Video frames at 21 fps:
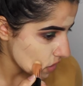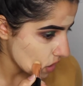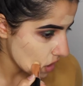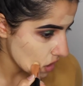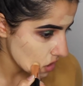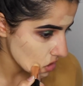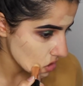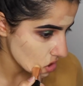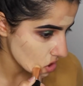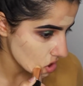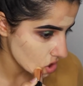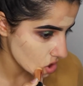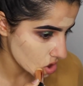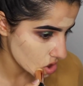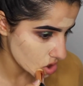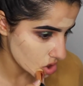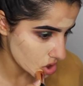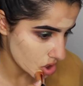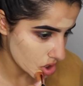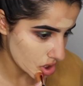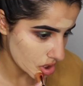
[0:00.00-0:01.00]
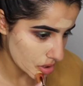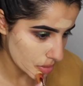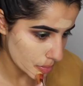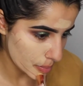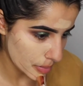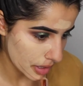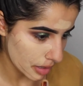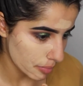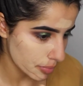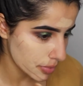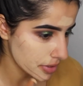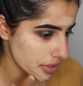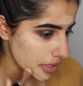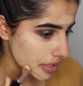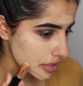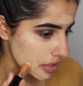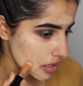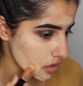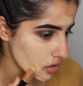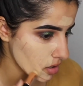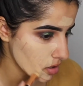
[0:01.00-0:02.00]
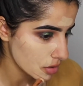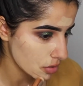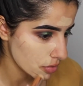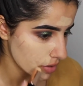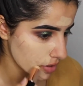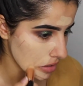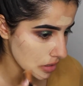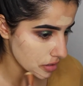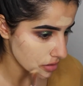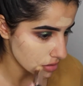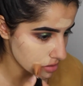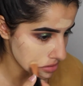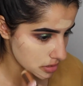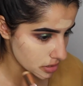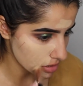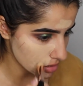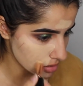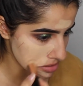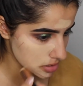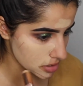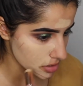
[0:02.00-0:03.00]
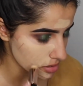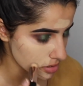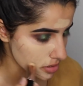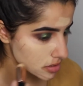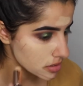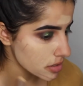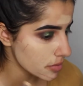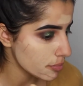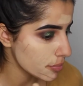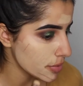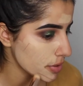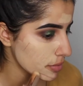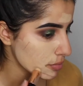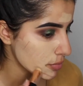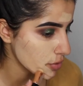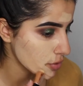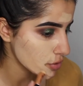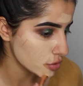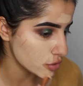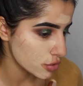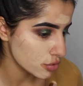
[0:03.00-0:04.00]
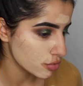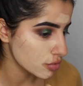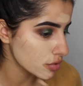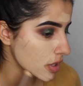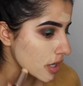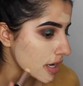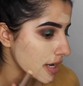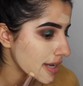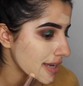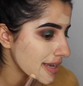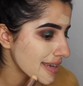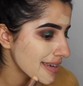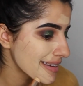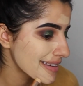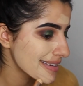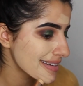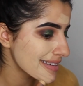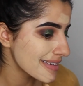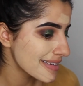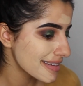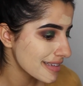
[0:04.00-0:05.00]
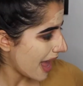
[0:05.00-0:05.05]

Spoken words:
you guys use the Maybelline and the L'Oreal sticks, this is a bit more drying.